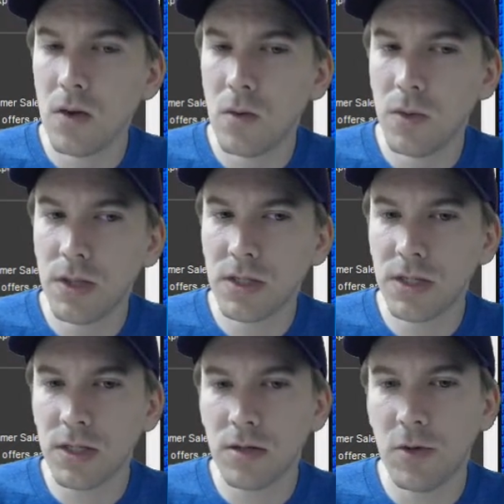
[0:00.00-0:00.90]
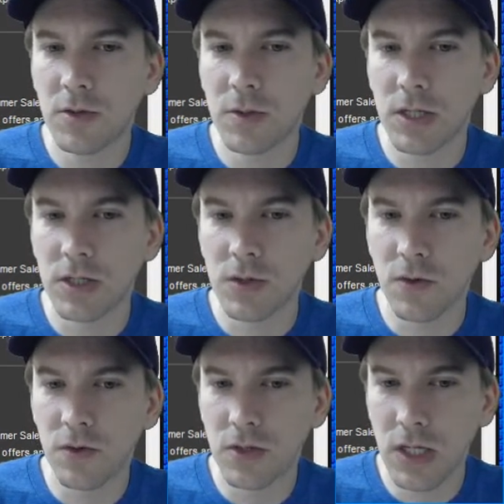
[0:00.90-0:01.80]
when the system object
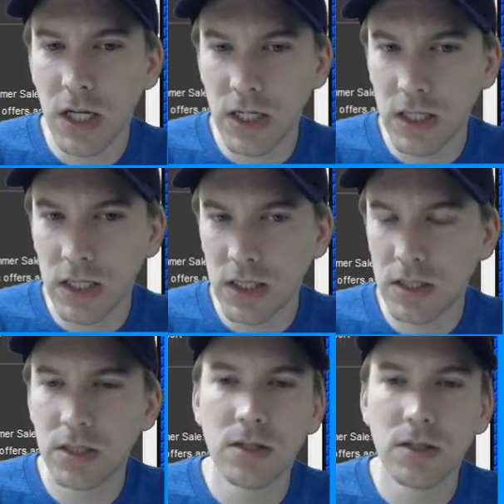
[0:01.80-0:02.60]
is created,